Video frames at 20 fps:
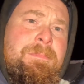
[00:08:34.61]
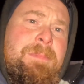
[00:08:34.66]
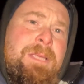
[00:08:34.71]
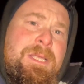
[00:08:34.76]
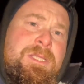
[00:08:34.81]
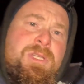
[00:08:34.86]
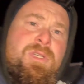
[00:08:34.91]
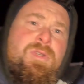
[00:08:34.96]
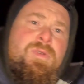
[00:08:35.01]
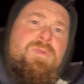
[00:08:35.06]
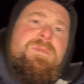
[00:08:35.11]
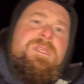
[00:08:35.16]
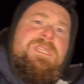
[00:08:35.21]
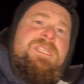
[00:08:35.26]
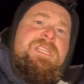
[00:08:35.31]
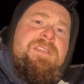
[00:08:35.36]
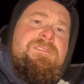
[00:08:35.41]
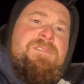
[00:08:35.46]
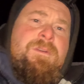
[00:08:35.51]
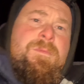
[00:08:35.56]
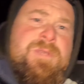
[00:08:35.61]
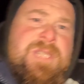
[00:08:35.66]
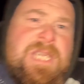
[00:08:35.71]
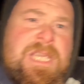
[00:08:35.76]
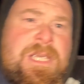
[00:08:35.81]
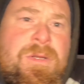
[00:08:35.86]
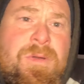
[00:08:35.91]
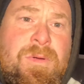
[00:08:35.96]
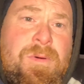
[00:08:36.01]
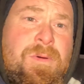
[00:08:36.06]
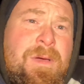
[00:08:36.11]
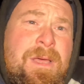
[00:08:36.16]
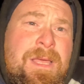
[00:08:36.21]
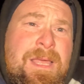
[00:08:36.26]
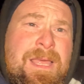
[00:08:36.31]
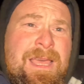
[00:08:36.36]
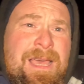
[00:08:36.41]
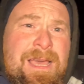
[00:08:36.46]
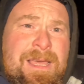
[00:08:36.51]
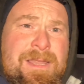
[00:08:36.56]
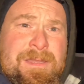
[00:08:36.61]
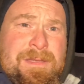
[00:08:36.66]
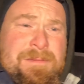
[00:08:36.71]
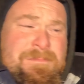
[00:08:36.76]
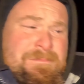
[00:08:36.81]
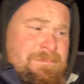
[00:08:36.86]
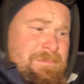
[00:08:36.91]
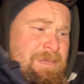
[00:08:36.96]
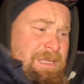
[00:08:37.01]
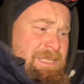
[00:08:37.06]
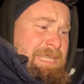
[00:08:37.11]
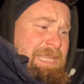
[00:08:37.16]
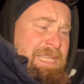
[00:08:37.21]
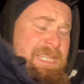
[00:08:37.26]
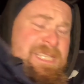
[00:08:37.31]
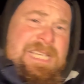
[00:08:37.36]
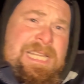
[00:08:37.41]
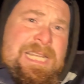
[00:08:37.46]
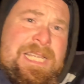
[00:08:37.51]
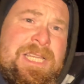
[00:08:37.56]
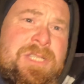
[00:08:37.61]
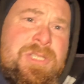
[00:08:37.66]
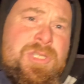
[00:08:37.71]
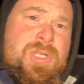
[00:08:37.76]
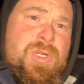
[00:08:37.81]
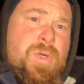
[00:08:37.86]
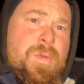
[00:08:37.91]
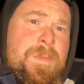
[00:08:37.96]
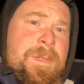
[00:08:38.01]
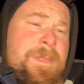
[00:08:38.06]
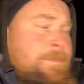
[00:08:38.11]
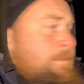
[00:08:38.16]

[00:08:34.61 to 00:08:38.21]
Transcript: It's a Luminous stick from Seaglow. It's like a silicone tubing.